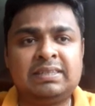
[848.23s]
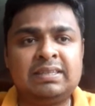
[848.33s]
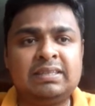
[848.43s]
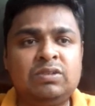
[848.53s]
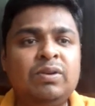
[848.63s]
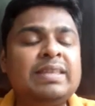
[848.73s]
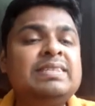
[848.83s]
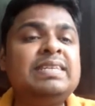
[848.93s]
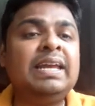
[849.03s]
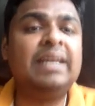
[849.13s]
You can
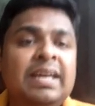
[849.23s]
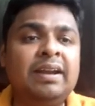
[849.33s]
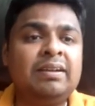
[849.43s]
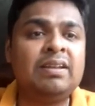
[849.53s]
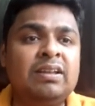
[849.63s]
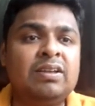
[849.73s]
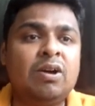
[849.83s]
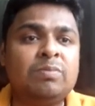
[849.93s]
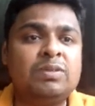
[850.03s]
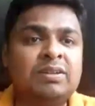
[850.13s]
see it here.
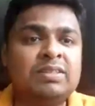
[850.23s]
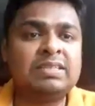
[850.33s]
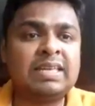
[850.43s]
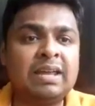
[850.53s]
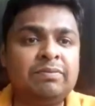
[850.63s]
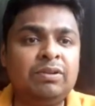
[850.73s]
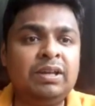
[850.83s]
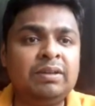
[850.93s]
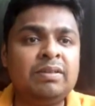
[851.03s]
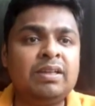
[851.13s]
Observe this carefully.
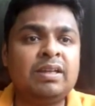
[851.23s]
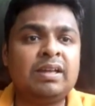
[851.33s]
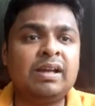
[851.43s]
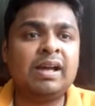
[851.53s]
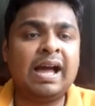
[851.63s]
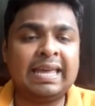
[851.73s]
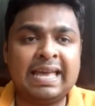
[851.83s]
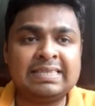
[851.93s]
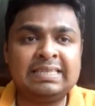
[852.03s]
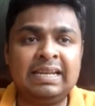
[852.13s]
I
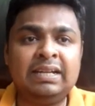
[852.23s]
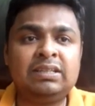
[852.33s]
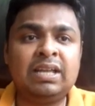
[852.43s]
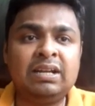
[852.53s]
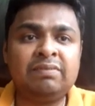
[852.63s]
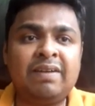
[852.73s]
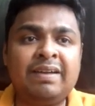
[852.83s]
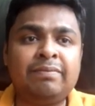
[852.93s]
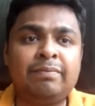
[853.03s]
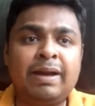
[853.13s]
cancel it.
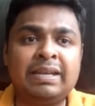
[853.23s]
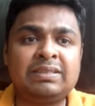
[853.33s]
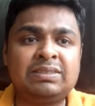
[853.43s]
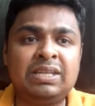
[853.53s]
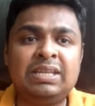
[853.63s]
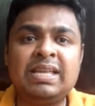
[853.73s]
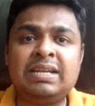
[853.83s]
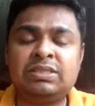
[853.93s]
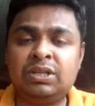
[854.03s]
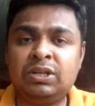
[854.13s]
35 minus 3, that
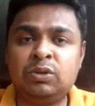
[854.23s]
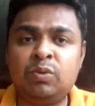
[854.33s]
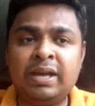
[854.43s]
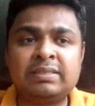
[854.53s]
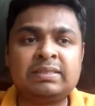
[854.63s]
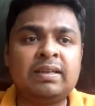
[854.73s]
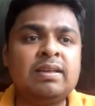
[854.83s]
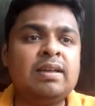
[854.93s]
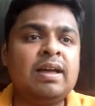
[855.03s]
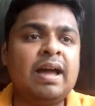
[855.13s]
is 32x.
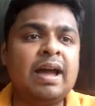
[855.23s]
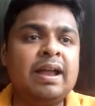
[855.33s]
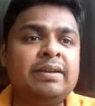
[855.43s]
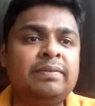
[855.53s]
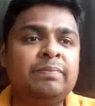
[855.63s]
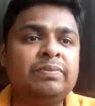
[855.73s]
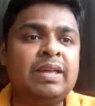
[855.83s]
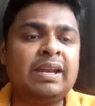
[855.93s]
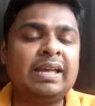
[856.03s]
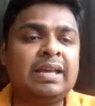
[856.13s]
And
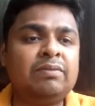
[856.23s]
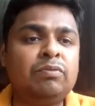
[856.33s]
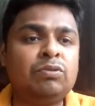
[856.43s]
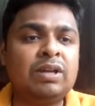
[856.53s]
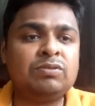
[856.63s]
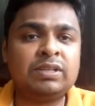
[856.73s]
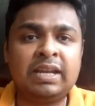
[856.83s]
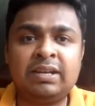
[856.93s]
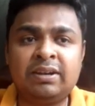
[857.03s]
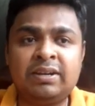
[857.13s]
then I get
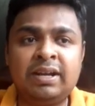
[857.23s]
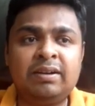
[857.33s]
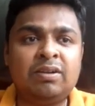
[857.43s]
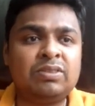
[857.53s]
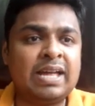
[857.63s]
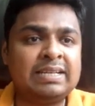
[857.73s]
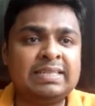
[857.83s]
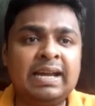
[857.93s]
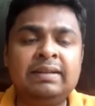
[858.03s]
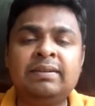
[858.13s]
4800 on that
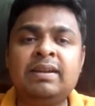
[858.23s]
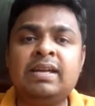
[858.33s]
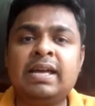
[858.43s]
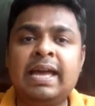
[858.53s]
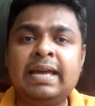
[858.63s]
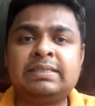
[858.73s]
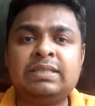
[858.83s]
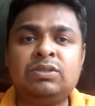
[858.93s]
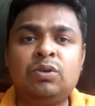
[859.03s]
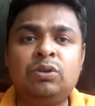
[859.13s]
side. X
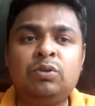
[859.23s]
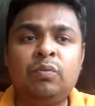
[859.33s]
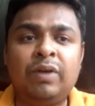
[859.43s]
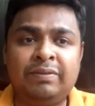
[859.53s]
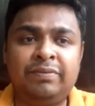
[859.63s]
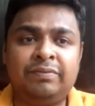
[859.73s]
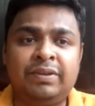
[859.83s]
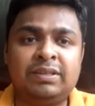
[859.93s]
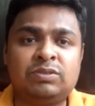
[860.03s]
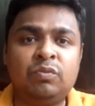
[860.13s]
is equal to 150.
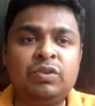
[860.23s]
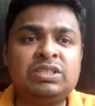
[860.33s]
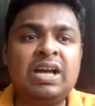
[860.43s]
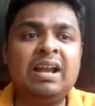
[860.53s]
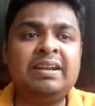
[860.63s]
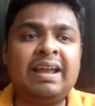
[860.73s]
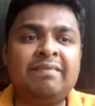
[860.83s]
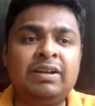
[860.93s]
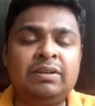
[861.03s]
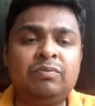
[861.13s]
So Vishal
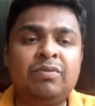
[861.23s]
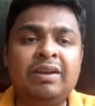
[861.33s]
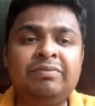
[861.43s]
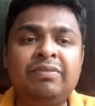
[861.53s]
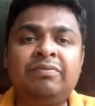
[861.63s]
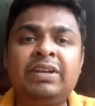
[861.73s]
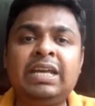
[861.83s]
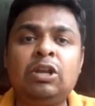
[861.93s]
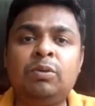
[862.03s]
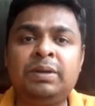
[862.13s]
traveled 150
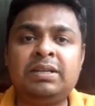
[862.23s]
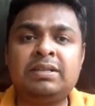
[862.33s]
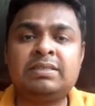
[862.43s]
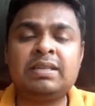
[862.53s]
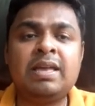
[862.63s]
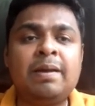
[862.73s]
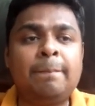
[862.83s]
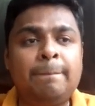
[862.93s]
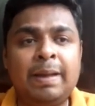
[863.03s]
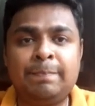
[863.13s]
kilometers
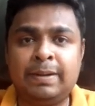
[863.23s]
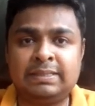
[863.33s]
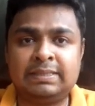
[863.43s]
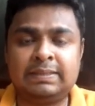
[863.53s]
by bus.